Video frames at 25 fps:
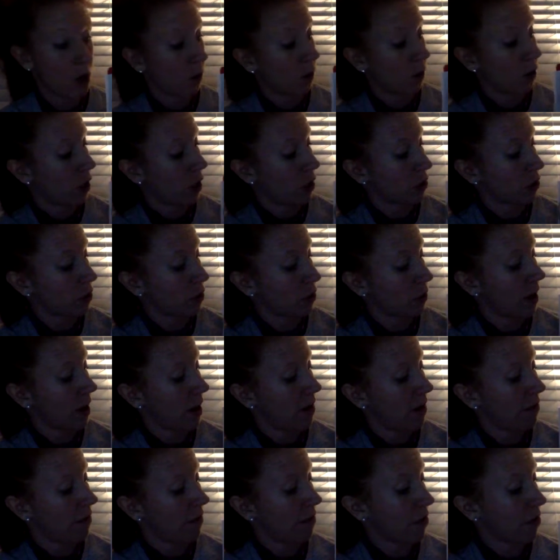We also
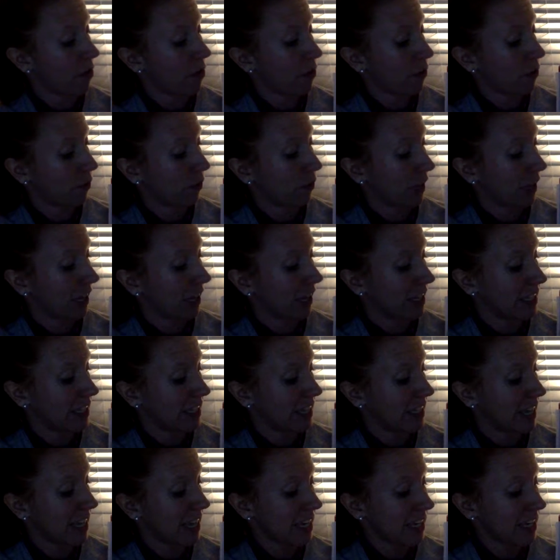have
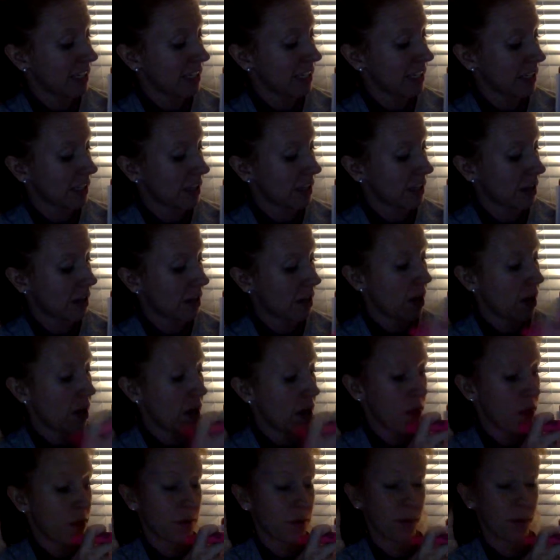3/6.
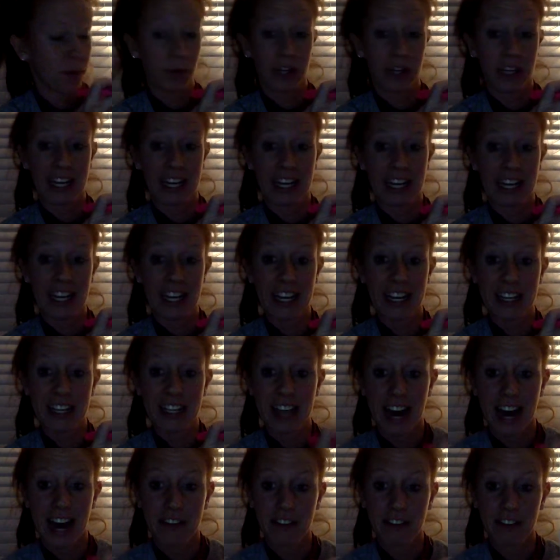3 is
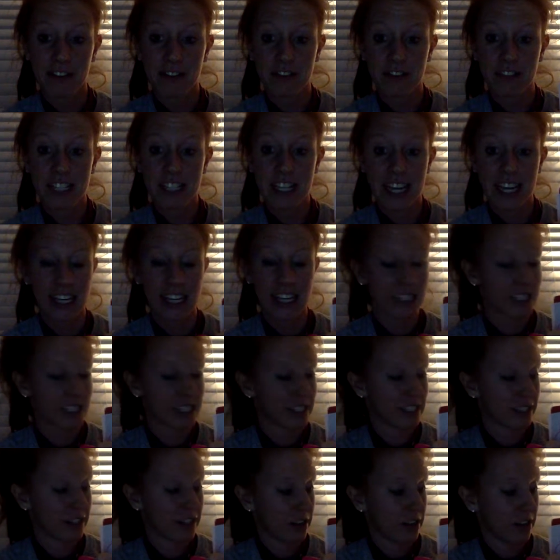half of
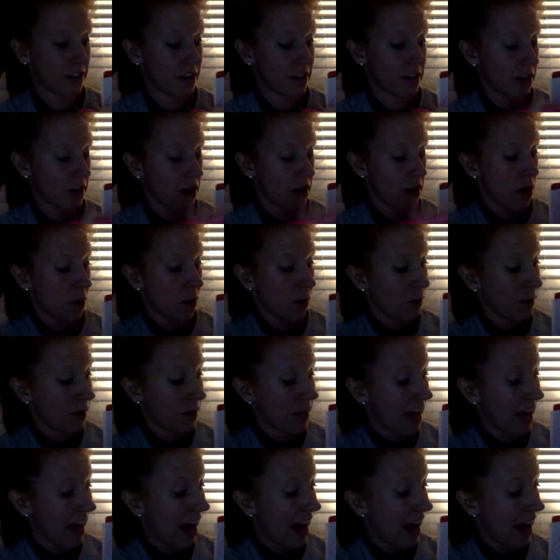6.
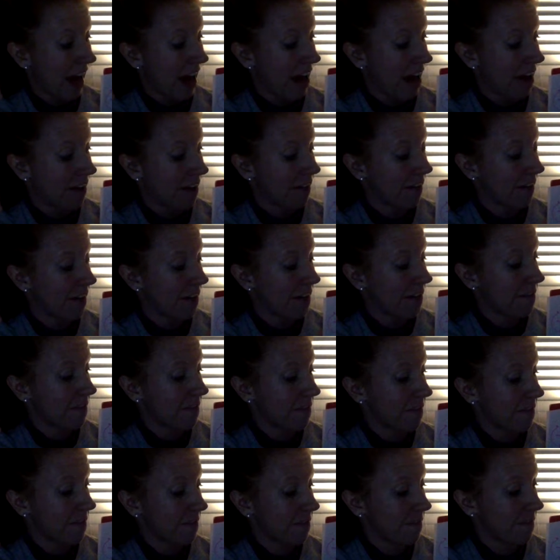We have
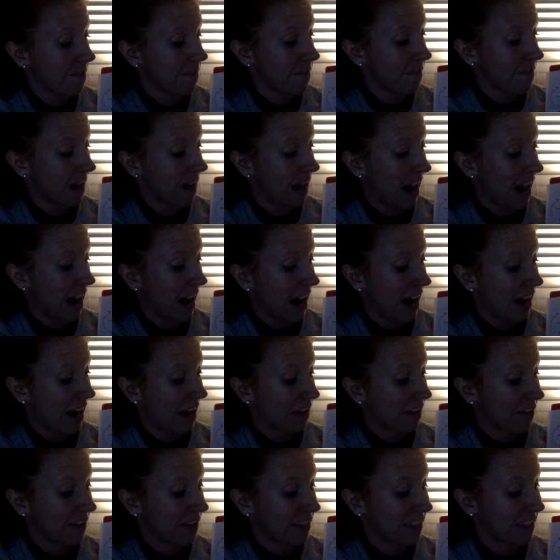
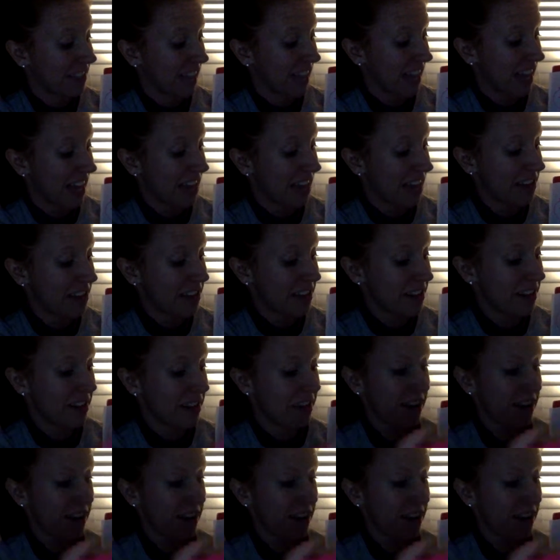5/10.